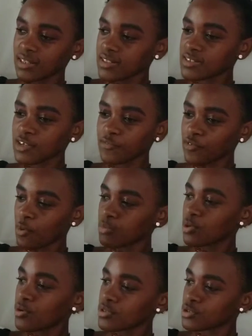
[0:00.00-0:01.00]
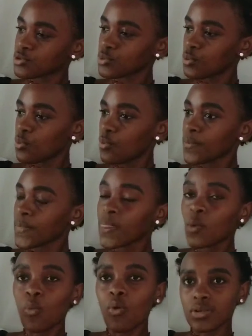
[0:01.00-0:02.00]
let's say from clothes to
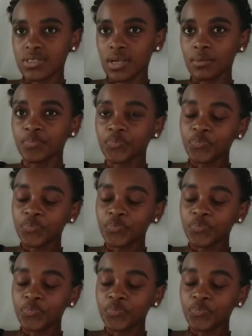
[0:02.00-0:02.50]
water